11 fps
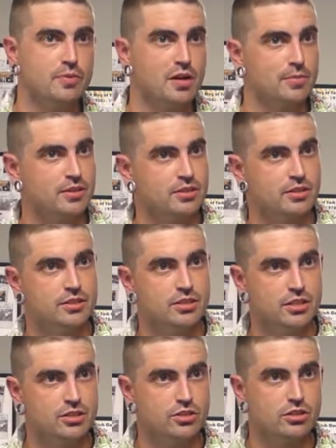by my son's
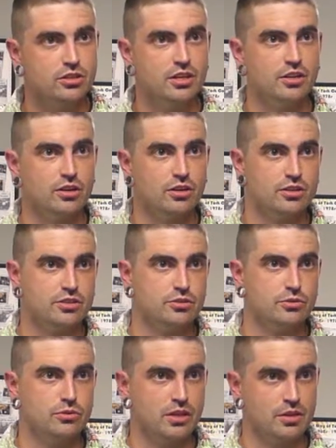teacher and urged
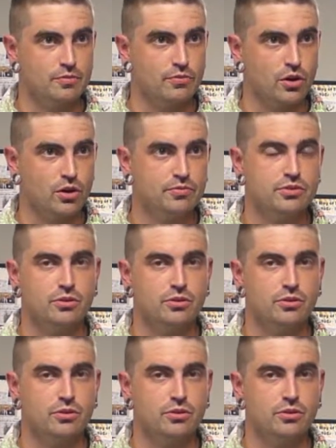to get involved,